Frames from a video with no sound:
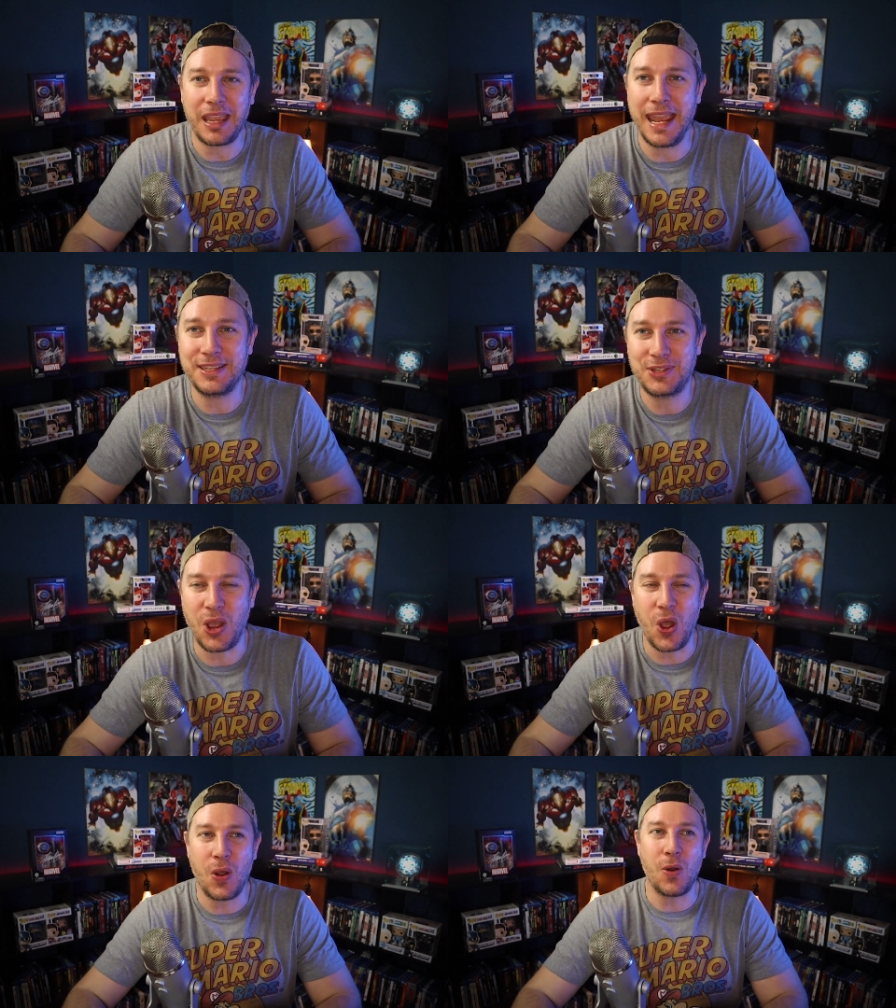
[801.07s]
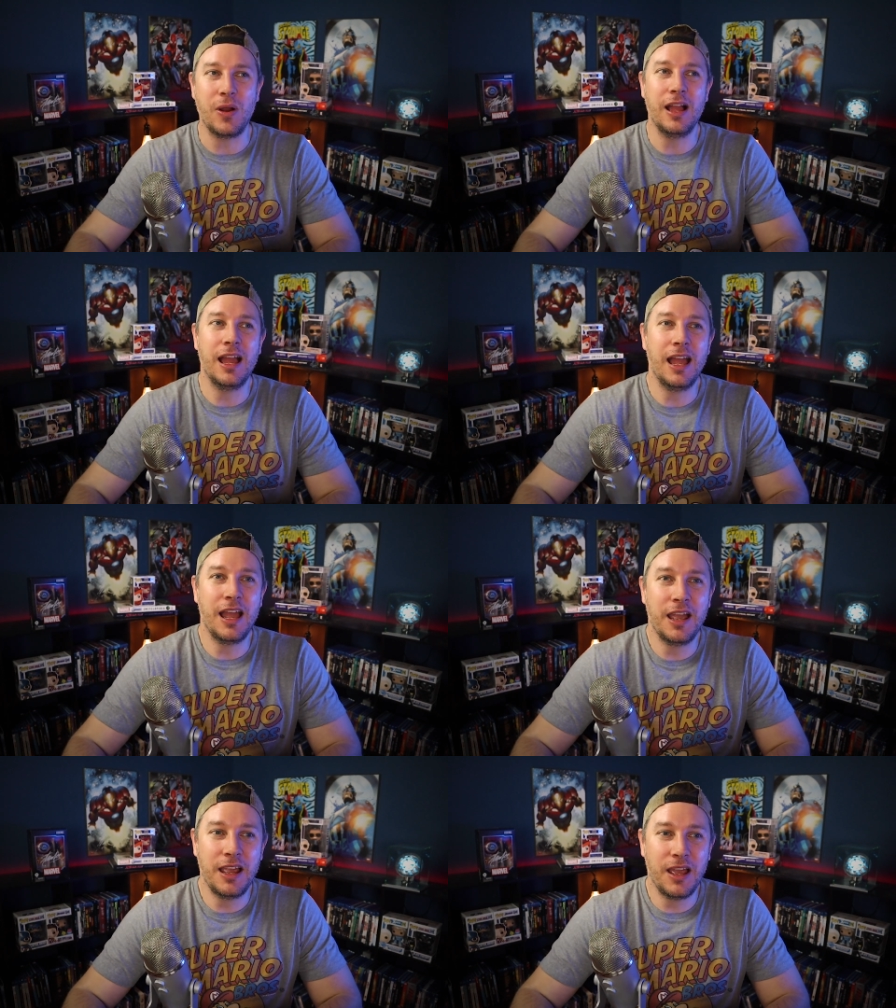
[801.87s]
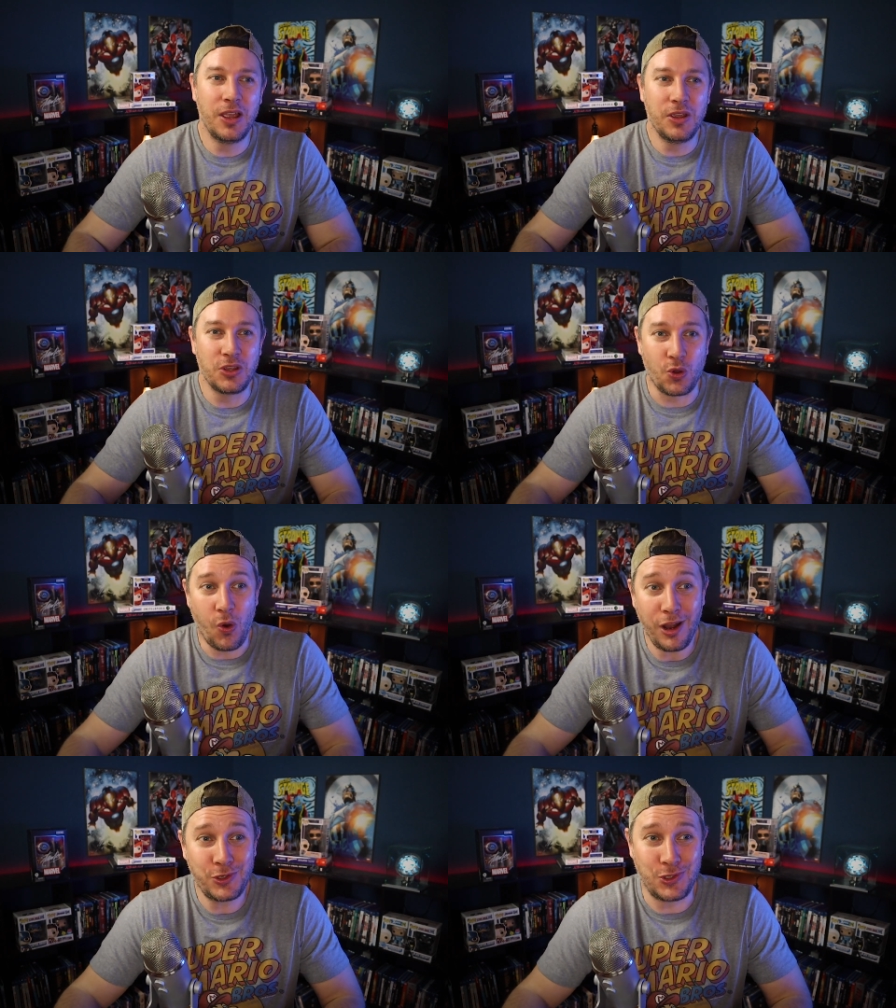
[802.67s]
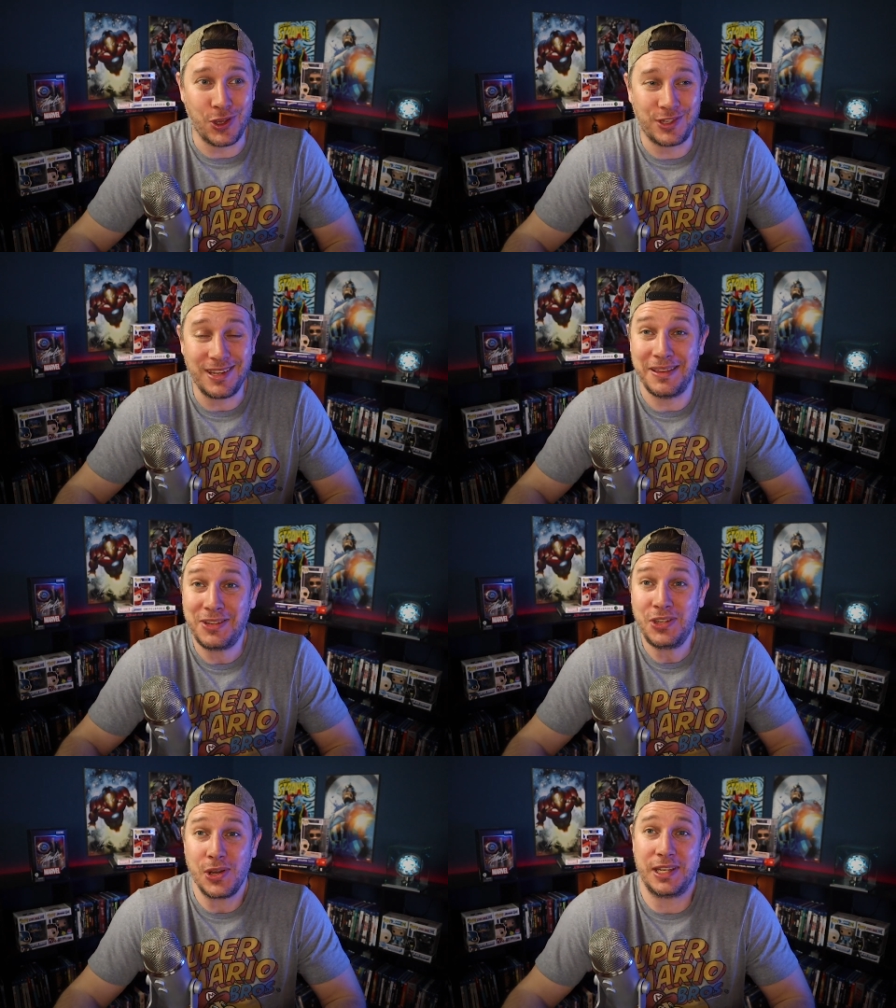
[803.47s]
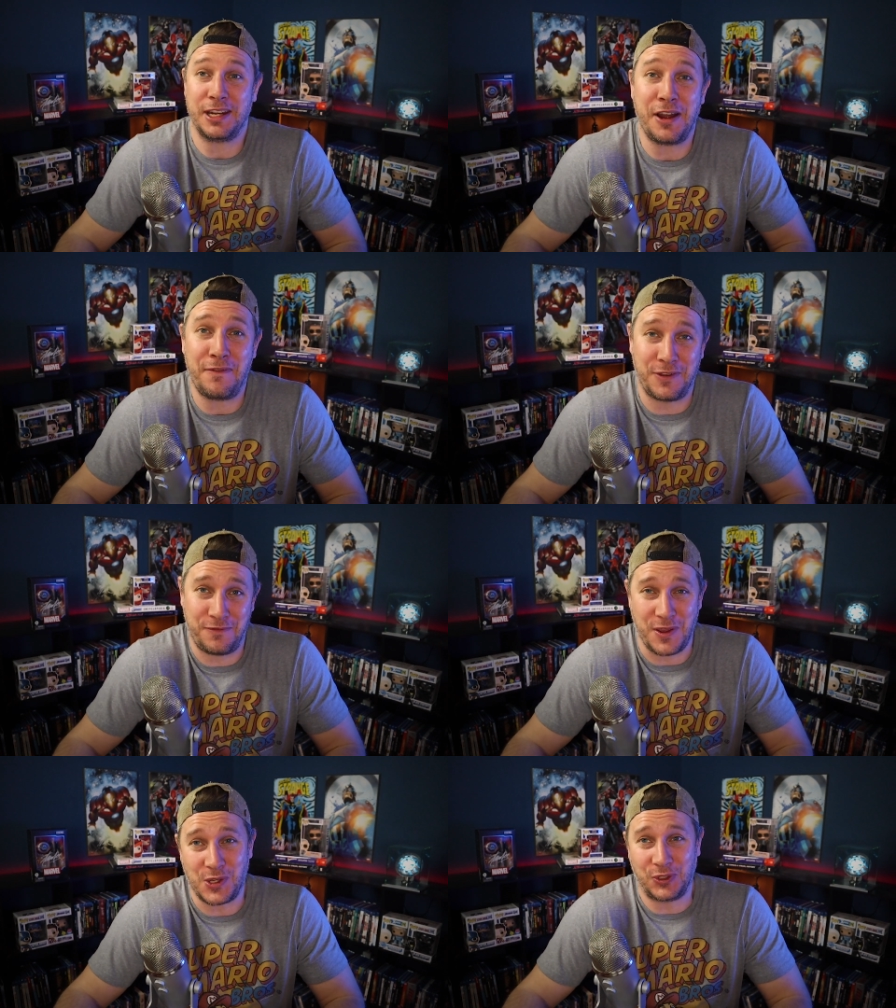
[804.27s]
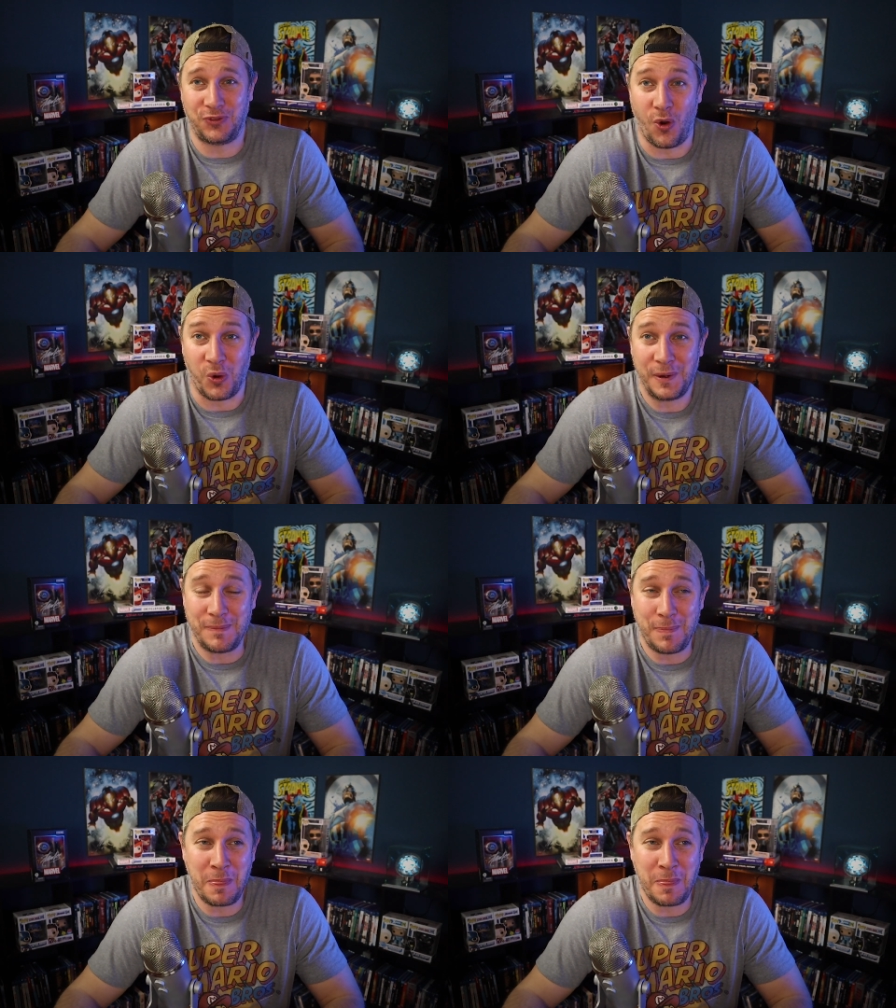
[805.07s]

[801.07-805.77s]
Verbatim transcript: And so you watch this, and this is our kickoff to phase four.